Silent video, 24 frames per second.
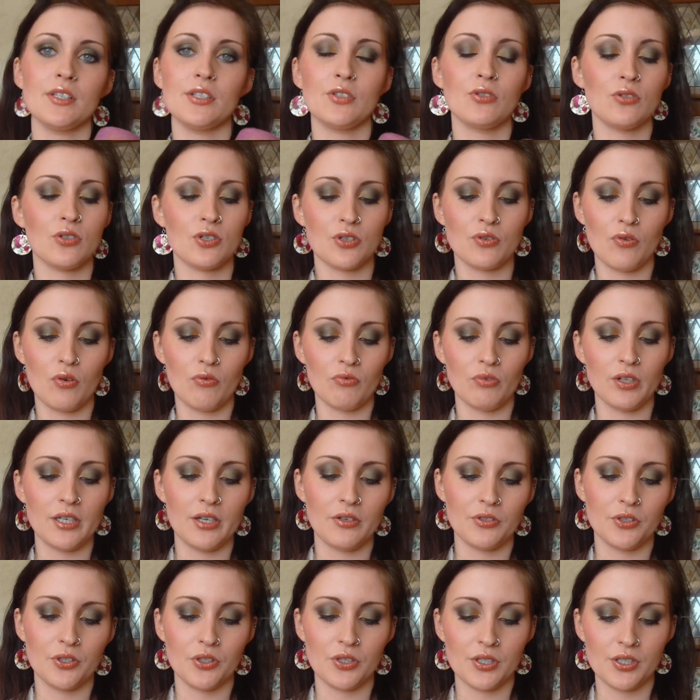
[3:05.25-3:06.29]
There's just not really
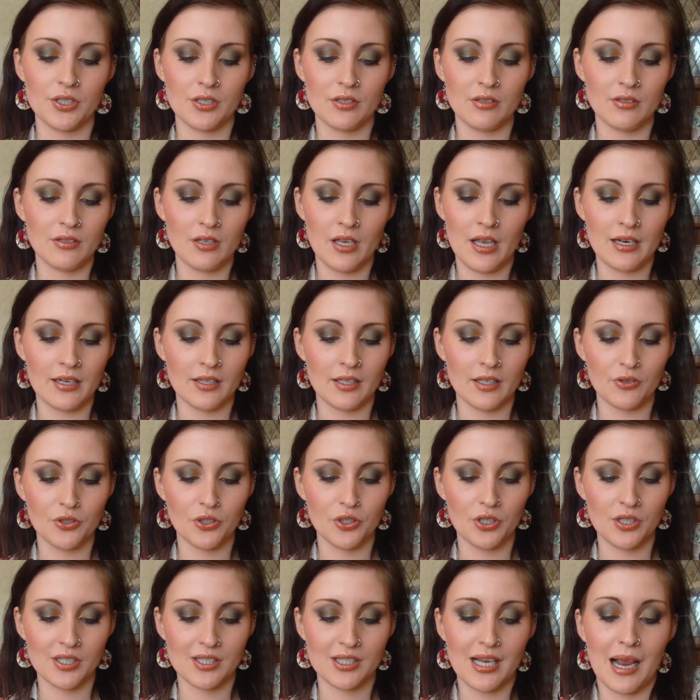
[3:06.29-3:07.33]
anything else
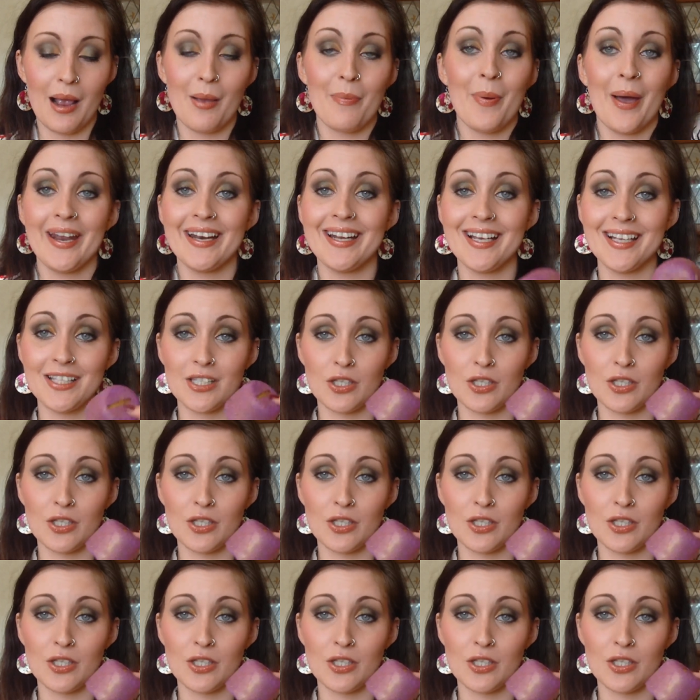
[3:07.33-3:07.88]
you can say about it.